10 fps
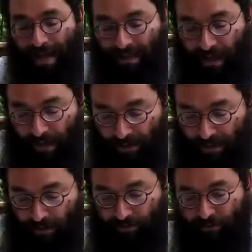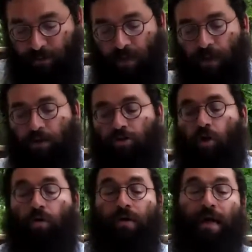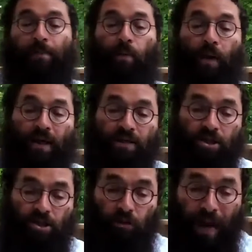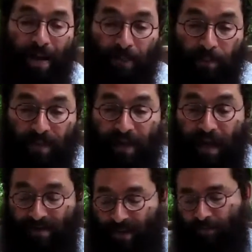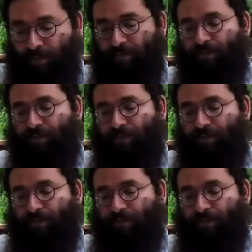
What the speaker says: the idea. So key points, just to wrap up the concept.